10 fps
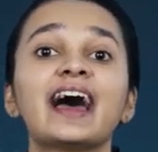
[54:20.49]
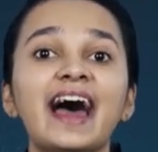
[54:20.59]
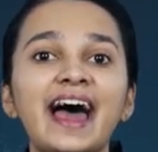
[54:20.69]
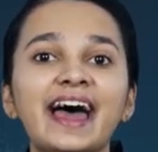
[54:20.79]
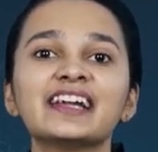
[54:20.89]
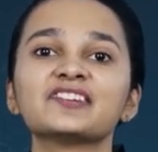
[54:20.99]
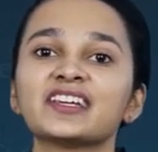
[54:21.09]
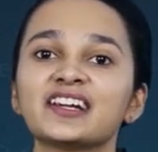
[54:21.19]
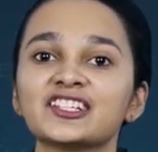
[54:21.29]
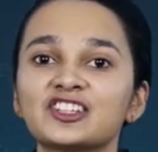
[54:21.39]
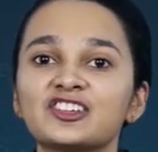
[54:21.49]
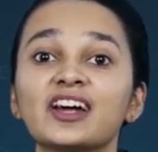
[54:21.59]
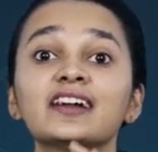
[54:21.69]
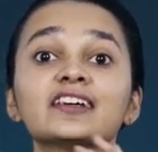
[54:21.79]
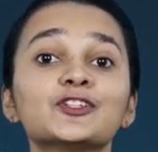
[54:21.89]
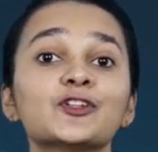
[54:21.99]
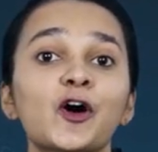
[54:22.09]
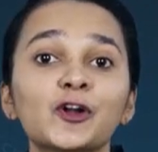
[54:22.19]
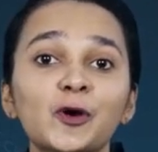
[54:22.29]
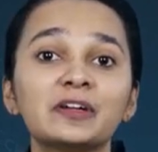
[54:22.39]
and if the registrar does
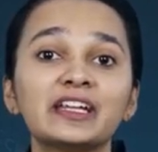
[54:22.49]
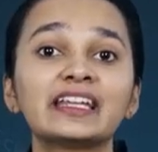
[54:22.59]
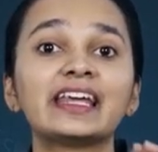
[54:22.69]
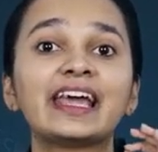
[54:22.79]
not obtain